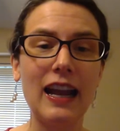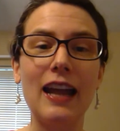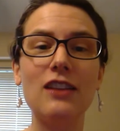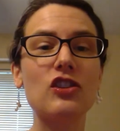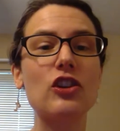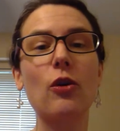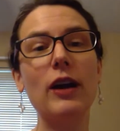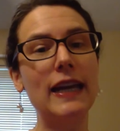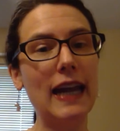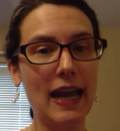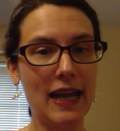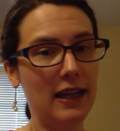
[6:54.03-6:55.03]
And so,
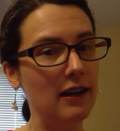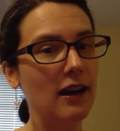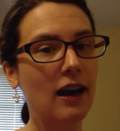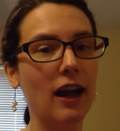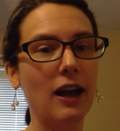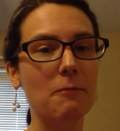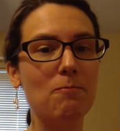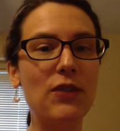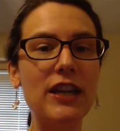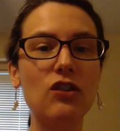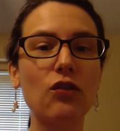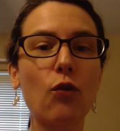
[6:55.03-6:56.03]
again, um,
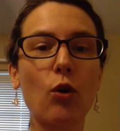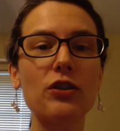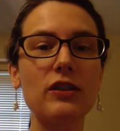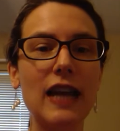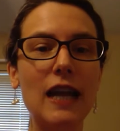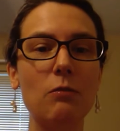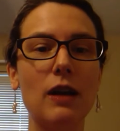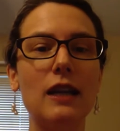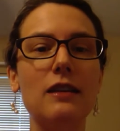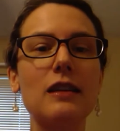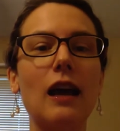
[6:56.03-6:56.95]
these four statements